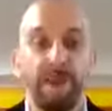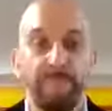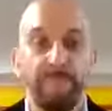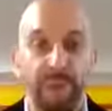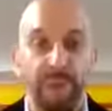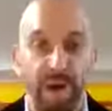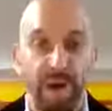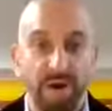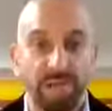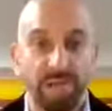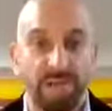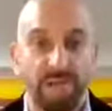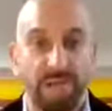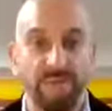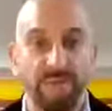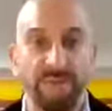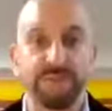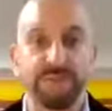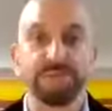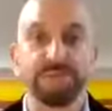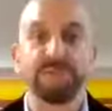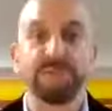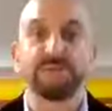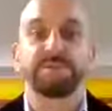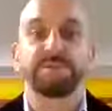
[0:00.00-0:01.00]
part of our
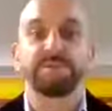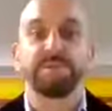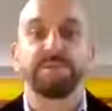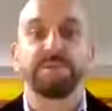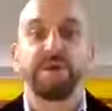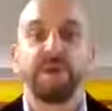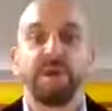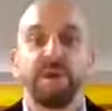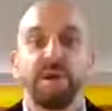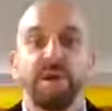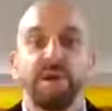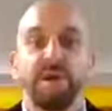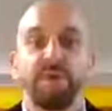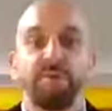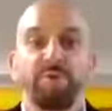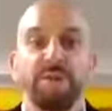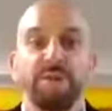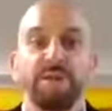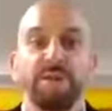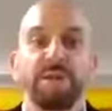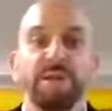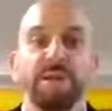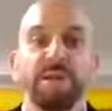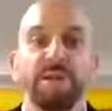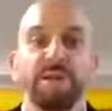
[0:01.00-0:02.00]
business.
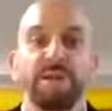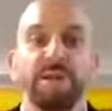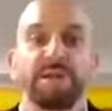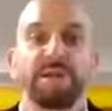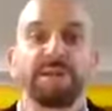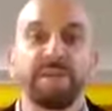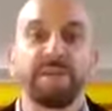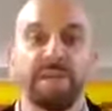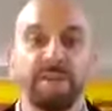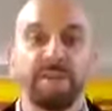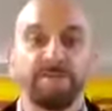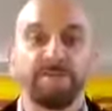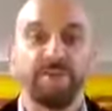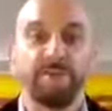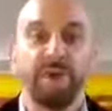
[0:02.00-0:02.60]
We need to give